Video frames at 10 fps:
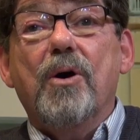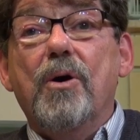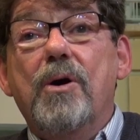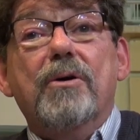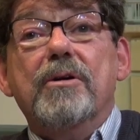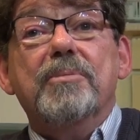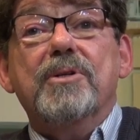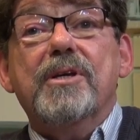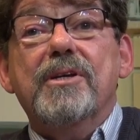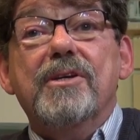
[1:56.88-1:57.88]

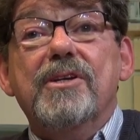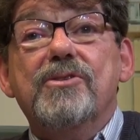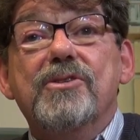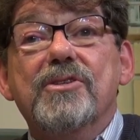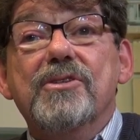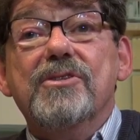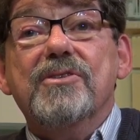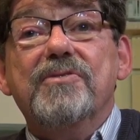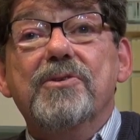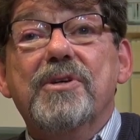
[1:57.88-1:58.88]
horrible conditions.
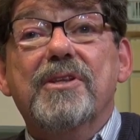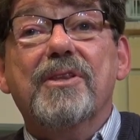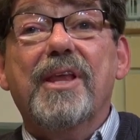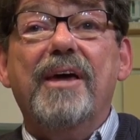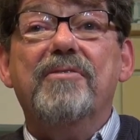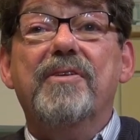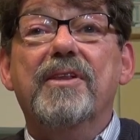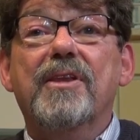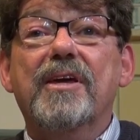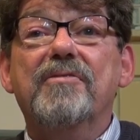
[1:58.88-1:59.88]
If you can laugh
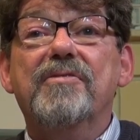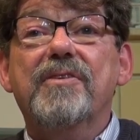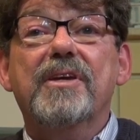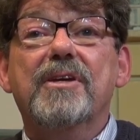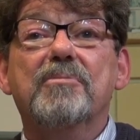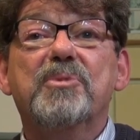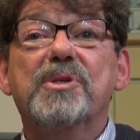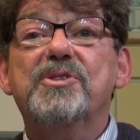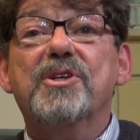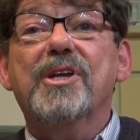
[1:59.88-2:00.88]
at life in a
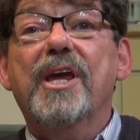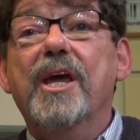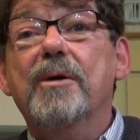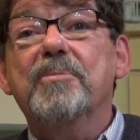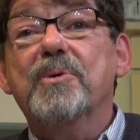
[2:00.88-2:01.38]
prison camp